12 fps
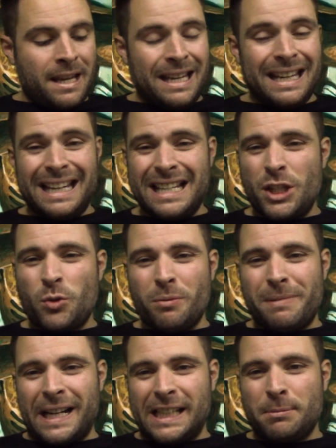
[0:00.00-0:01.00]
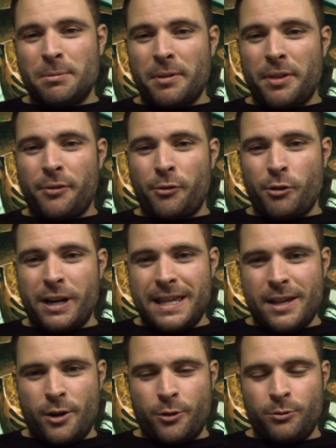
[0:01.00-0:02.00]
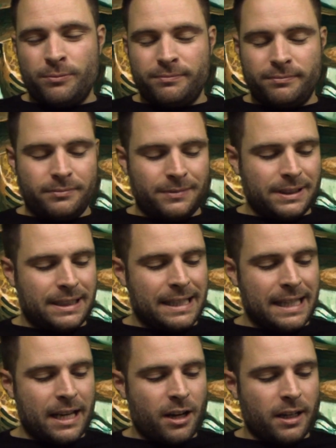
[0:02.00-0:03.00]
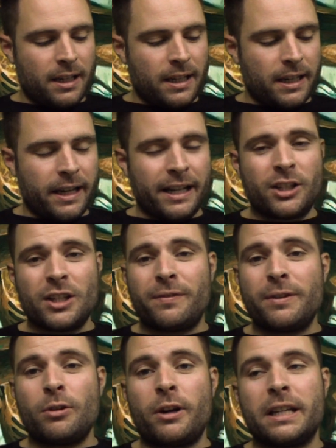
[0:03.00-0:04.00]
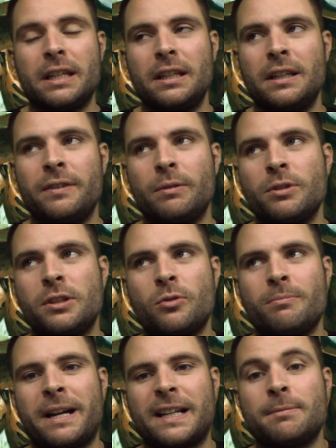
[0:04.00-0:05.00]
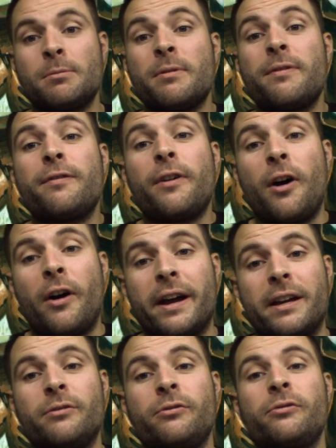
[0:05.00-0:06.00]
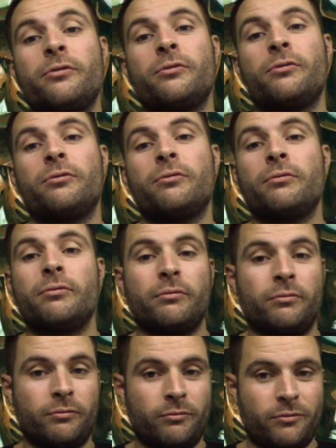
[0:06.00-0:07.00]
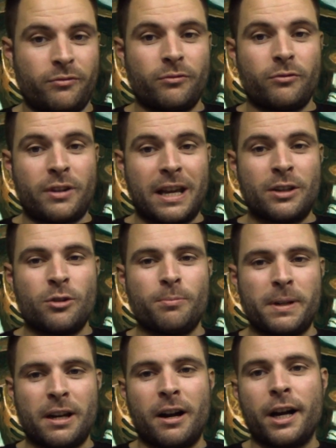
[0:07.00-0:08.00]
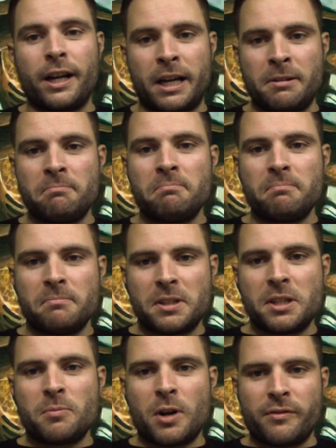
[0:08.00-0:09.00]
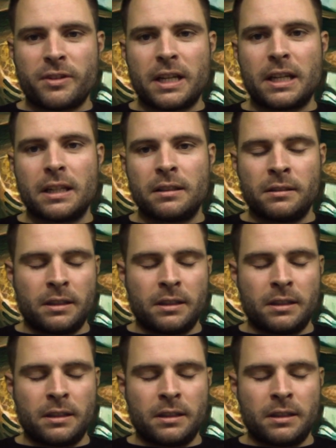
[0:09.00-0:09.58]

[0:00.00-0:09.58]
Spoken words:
It is to a maximum of 3 though. This is I just feel like if it was to a maximum of 5, then you'd be like, okay, this is worth taking.